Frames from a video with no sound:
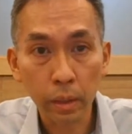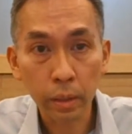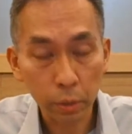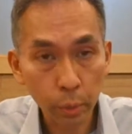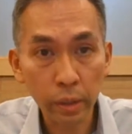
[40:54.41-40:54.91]
Uh,
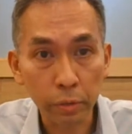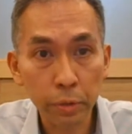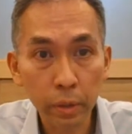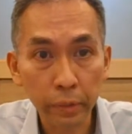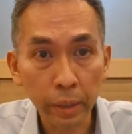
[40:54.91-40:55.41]
there's quite a
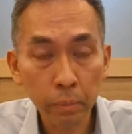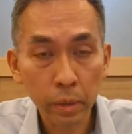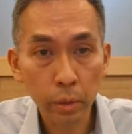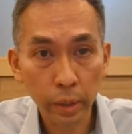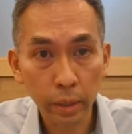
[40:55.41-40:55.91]
few of them.
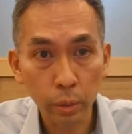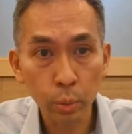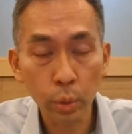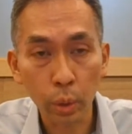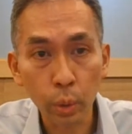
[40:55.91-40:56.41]
You can
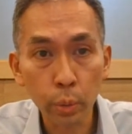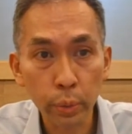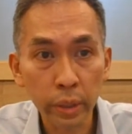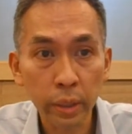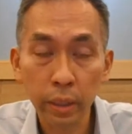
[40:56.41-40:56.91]
do your own
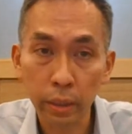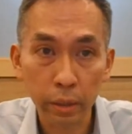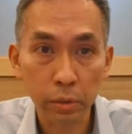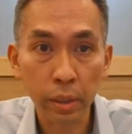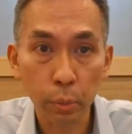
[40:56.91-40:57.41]
reading and
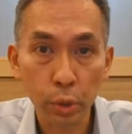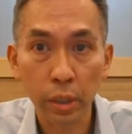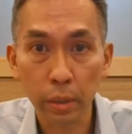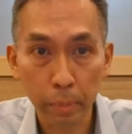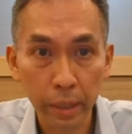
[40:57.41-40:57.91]
decide which
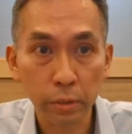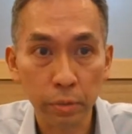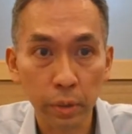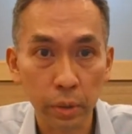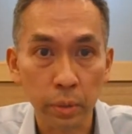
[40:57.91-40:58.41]
are the best
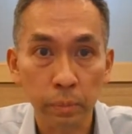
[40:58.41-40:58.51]
for